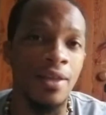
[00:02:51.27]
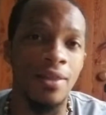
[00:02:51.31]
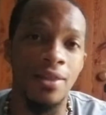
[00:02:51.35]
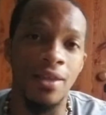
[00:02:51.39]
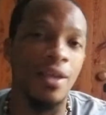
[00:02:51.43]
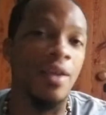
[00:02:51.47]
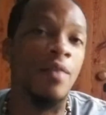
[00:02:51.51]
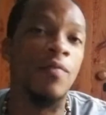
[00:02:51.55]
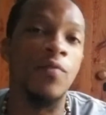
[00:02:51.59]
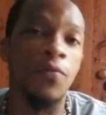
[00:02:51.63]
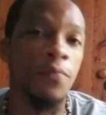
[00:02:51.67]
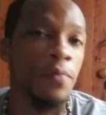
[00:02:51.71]
The
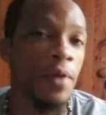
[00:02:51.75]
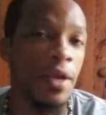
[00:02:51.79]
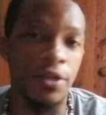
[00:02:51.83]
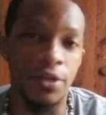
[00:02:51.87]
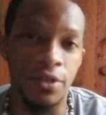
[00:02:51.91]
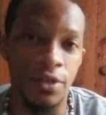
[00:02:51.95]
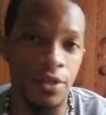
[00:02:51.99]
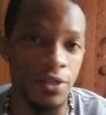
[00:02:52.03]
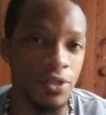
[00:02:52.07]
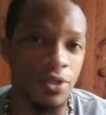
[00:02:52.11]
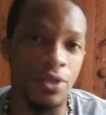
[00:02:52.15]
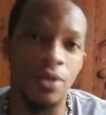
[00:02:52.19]

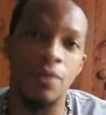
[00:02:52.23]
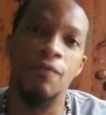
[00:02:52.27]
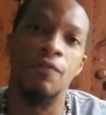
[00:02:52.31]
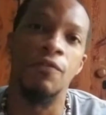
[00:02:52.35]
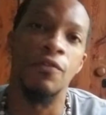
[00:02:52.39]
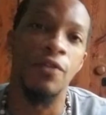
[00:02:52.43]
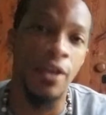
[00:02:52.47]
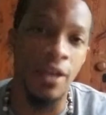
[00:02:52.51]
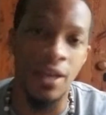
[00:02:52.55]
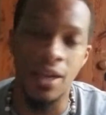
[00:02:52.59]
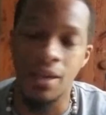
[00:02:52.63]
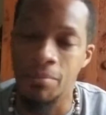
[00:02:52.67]
information is good
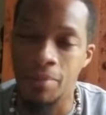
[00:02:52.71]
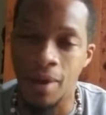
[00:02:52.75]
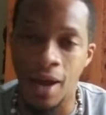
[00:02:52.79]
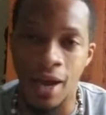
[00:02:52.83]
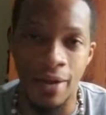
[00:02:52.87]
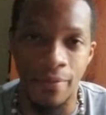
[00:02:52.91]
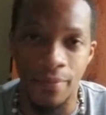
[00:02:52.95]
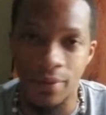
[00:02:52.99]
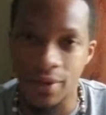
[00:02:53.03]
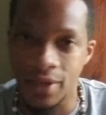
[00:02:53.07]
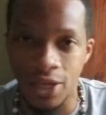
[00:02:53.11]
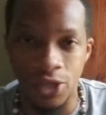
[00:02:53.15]
for
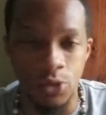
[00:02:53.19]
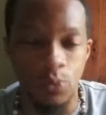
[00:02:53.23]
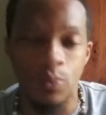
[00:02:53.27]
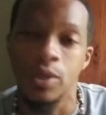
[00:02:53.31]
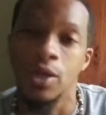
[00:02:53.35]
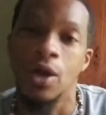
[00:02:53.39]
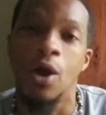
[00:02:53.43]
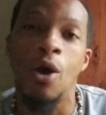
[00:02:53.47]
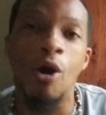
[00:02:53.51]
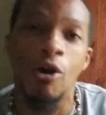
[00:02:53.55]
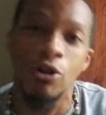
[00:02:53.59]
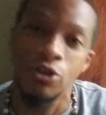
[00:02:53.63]
anybody, because we
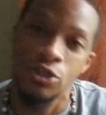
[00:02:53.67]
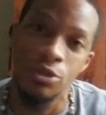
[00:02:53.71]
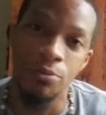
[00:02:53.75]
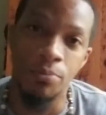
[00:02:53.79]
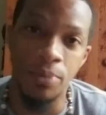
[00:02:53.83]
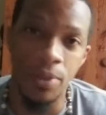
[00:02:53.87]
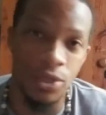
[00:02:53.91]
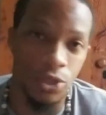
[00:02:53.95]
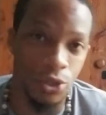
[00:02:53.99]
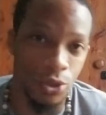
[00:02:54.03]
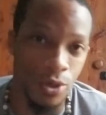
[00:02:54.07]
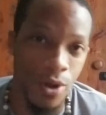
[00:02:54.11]
all should
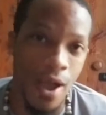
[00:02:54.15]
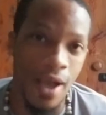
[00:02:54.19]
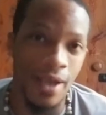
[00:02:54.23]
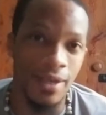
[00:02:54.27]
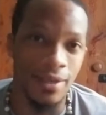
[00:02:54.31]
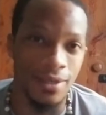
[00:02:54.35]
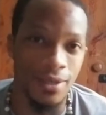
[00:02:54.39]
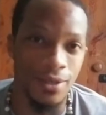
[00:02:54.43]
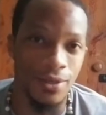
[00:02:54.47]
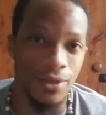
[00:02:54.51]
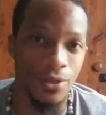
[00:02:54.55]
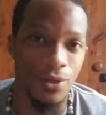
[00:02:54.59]
be trying
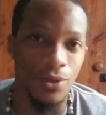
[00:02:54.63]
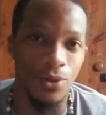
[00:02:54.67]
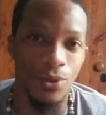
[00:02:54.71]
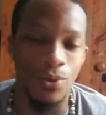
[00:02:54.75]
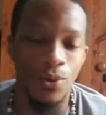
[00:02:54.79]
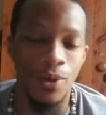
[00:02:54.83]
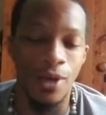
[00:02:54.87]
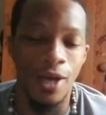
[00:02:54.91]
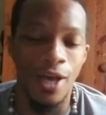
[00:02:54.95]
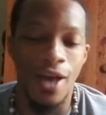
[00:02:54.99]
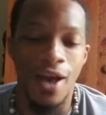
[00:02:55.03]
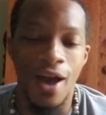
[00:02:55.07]
to
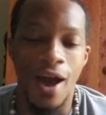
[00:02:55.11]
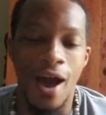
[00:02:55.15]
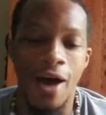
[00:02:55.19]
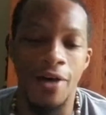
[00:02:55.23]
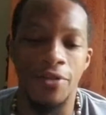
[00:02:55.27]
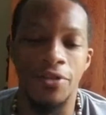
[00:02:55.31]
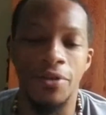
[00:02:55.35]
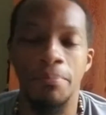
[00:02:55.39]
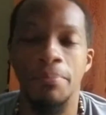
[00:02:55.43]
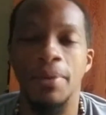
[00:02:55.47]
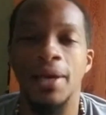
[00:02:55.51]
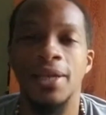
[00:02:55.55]
do
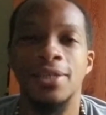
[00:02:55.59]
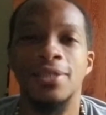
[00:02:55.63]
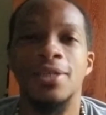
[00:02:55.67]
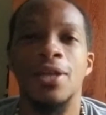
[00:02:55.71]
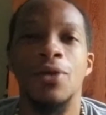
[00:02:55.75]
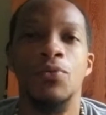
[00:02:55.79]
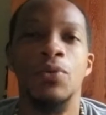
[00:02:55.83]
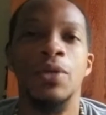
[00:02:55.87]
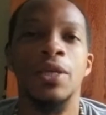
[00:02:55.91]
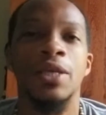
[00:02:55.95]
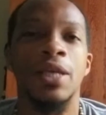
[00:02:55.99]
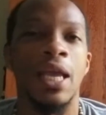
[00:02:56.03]
the best
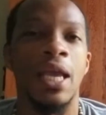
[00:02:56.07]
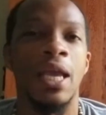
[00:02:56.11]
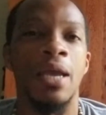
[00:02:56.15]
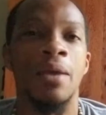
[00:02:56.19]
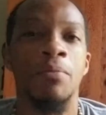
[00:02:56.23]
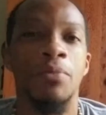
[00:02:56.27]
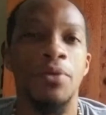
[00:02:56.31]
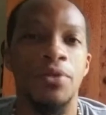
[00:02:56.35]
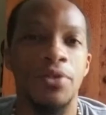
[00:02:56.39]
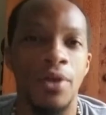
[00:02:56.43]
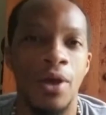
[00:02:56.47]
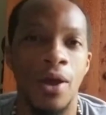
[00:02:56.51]
that we
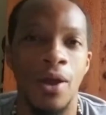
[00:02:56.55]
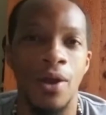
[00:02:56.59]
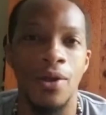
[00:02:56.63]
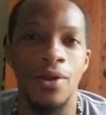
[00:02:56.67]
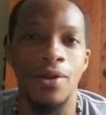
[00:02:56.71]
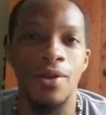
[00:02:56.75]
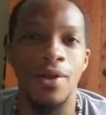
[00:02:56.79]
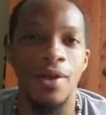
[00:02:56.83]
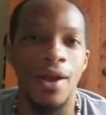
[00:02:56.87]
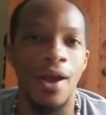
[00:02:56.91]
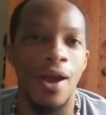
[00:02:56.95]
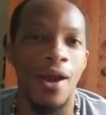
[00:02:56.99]
can with our
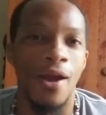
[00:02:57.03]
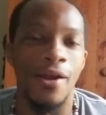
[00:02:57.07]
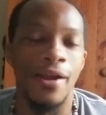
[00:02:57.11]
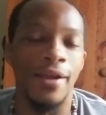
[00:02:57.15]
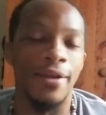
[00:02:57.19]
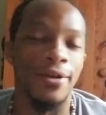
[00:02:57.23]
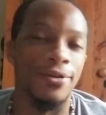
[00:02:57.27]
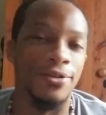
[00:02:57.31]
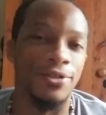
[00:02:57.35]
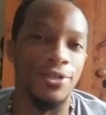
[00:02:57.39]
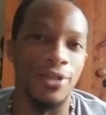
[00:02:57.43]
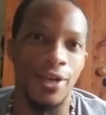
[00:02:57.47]

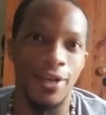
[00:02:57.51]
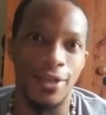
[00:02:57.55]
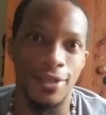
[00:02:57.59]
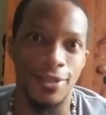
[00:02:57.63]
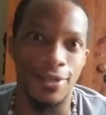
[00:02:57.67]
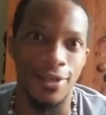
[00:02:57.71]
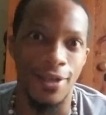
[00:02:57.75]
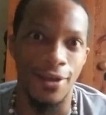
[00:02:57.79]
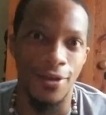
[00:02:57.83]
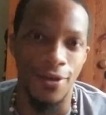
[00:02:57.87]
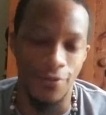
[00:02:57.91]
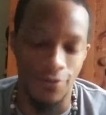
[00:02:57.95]
energetic
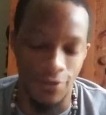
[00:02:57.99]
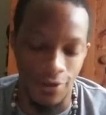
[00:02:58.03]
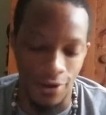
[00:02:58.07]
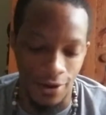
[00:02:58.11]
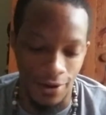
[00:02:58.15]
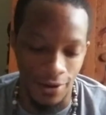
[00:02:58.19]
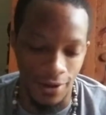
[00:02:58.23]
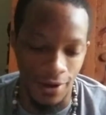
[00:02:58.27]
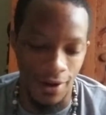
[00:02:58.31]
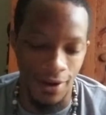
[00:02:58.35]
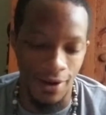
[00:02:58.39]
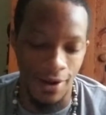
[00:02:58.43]
selves,
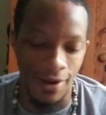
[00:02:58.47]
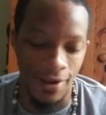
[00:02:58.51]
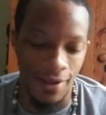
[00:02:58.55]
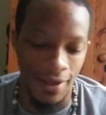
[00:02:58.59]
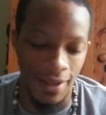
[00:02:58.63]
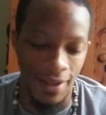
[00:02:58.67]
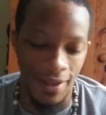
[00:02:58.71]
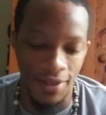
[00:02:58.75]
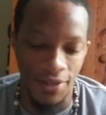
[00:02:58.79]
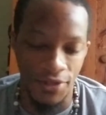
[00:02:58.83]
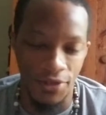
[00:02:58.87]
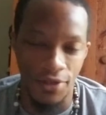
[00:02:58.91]
our
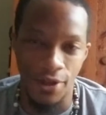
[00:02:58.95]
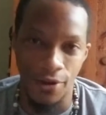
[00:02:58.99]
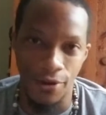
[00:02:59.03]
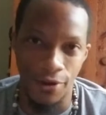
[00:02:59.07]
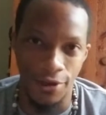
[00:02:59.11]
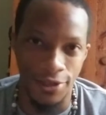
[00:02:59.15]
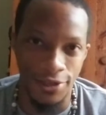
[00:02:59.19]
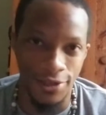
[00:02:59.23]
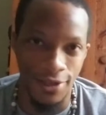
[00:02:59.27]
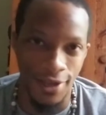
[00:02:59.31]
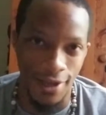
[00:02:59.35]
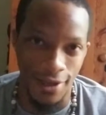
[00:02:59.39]

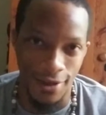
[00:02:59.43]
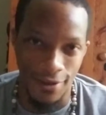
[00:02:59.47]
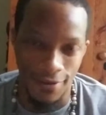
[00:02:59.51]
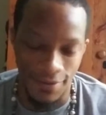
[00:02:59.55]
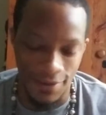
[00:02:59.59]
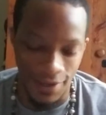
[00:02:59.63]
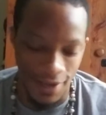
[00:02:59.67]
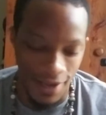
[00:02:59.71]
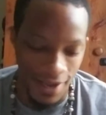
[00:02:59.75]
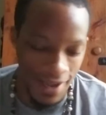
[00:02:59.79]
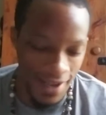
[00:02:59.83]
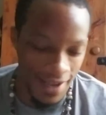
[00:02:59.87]
etheric
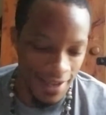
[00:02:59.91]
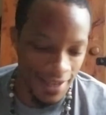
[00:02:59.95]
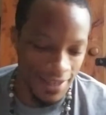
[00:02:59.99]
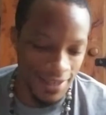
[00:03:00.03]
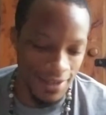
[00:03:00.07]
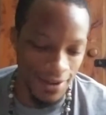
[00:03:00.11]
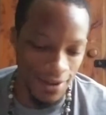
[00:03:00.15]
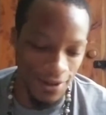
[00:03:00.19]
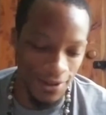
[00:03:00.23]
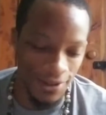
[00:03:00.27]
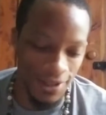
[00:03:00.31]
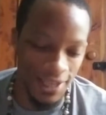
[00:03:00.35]
selves.
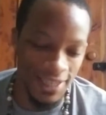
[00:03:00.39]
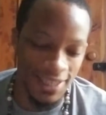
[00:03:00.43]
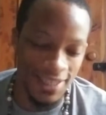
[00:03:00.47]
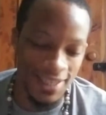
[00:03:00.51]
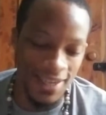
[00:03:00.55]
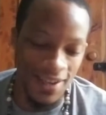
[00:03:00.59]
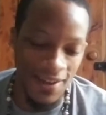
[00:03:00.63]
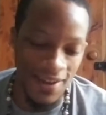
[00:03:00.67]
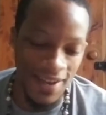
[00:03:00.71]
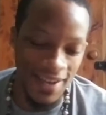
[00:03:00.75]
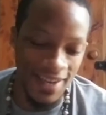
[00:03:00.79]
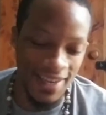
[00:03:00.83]
So let's
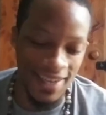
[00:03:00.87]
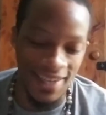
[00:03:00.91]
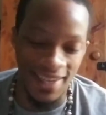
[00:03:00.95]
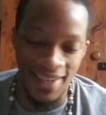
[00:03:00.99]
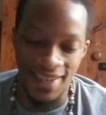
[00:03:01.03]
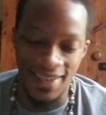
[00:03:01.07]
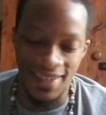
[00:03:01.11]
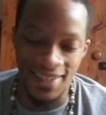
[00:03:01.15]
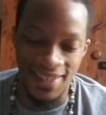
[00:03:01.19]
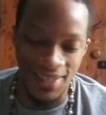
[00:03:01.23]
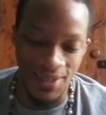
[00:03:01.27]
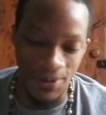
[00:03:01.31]
go ahead and get
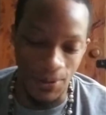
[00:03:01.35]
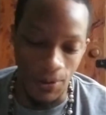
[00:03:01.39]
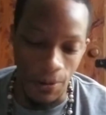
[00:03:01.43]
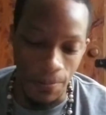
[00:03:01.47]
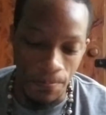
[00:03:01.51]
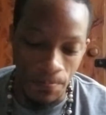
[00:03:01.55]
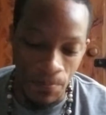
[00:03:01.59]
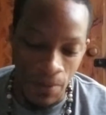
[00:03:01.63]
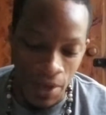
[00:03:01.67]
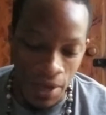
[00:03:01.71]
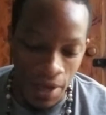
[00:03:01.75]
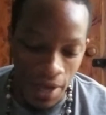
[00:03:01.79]
into it.
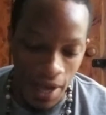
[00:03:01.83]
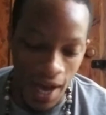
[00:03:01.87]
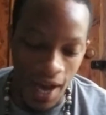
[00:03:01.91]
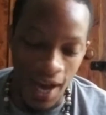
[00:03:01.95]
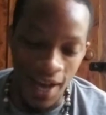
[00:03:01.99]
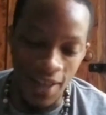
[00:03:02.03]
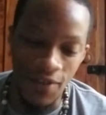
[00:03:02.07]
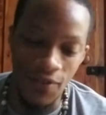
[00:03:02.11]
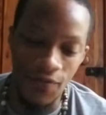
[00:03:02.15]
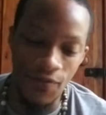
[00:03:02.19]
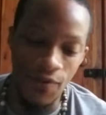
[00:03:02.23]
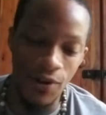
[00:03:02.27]

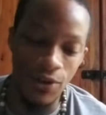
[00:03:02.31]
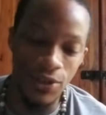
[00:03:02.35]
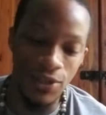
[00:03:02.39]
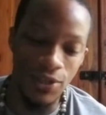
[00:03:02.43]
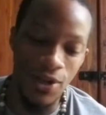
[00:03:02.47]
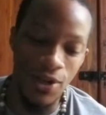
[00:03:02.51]
The first